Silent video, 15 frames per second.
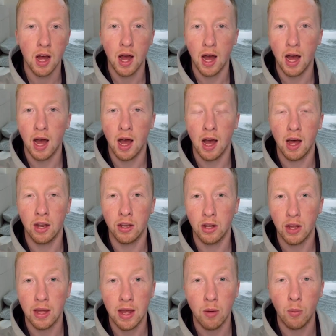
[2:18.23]
And
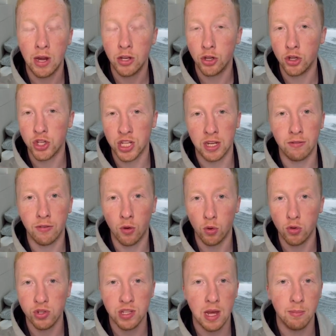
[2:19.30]
when you see
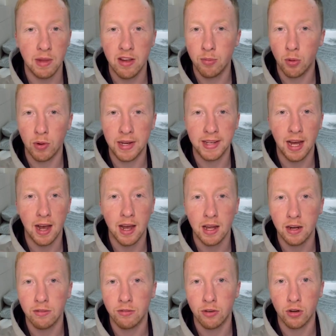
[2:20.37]
photos of them, they've probably
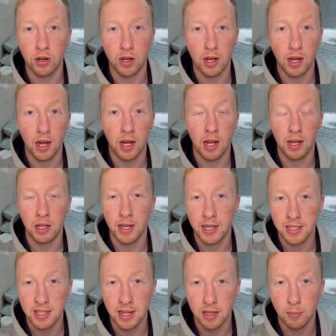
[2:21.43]
dieted for an uh,
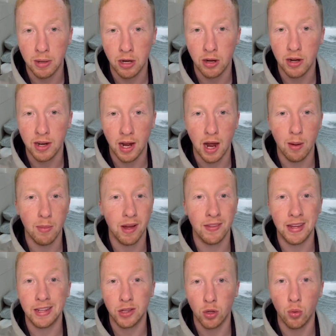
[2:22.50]
extended period of time and
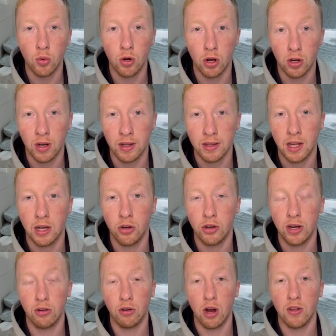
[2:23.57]
they don't look like that all
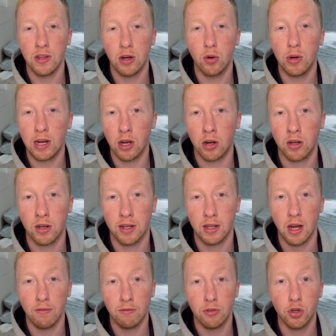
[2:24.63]
year round. They're only looking like
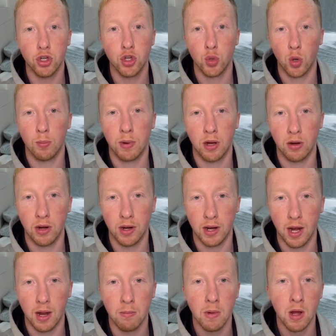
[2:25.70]
that for a short period of
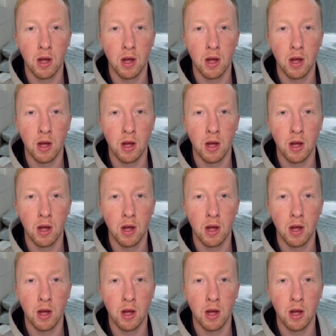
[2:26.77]
time.